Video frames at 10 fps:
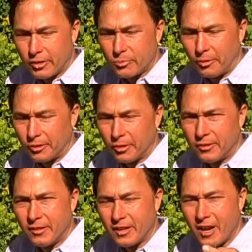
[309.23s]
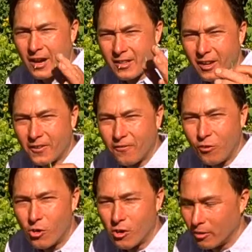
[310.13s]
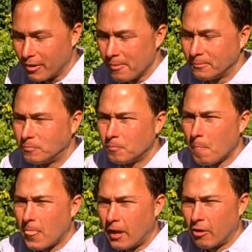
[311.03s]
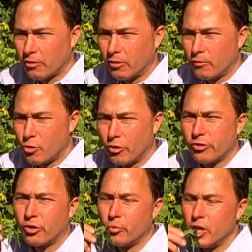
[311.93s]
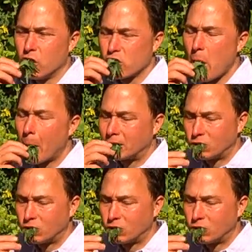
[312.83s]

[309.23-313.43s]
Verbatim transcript: Tastes really good. They kind of taste florally. And also, of course, the greens.